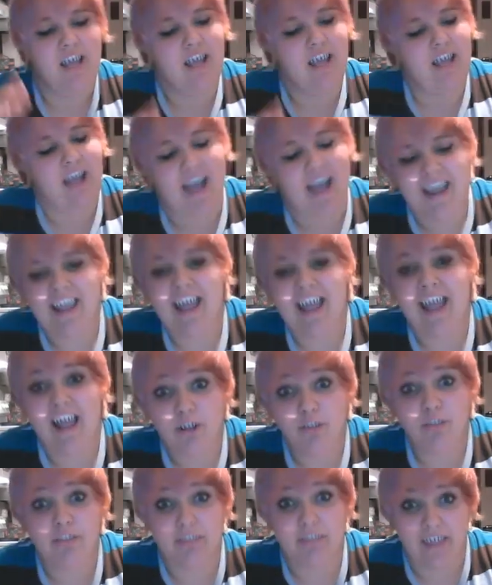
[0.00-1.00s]
I
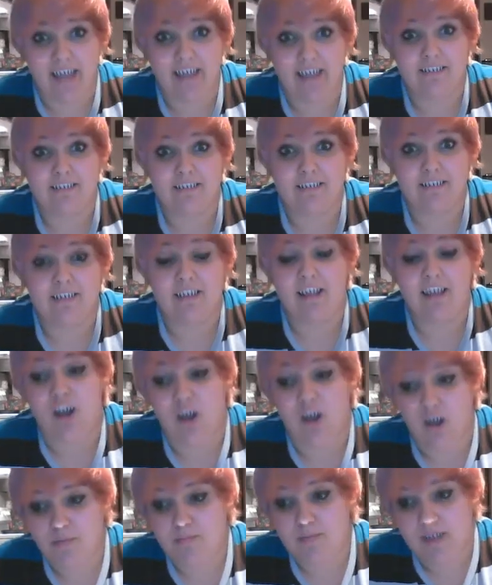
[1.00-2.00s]
held that
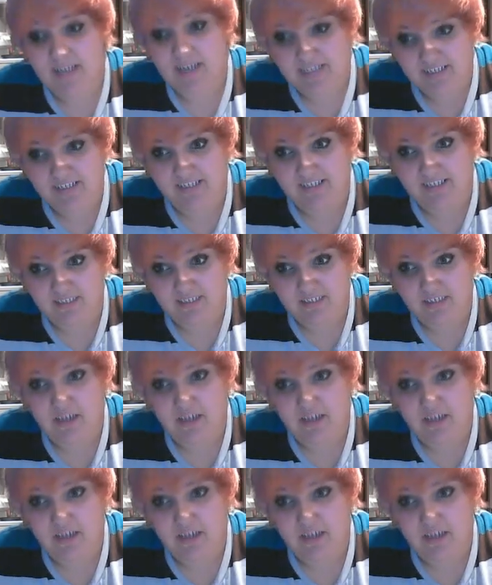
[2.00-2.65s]
on my teeth